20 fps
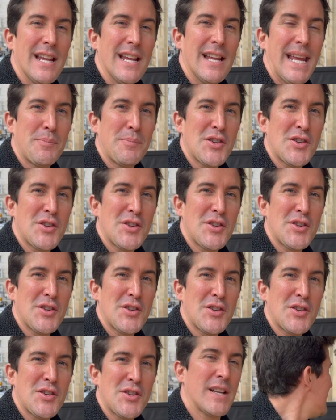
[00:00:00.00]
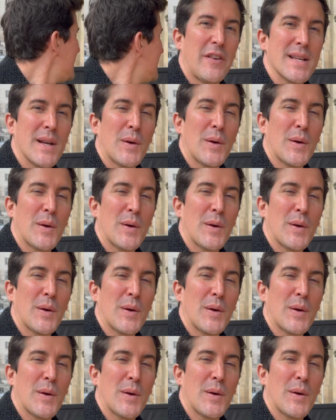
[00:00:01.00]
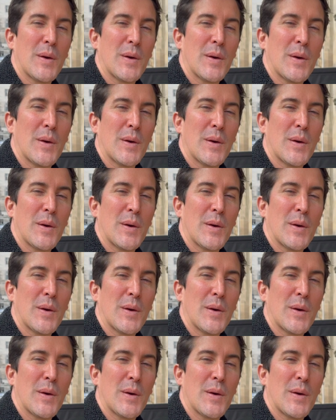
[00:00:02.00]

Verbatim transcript: All you need to do is select the clip.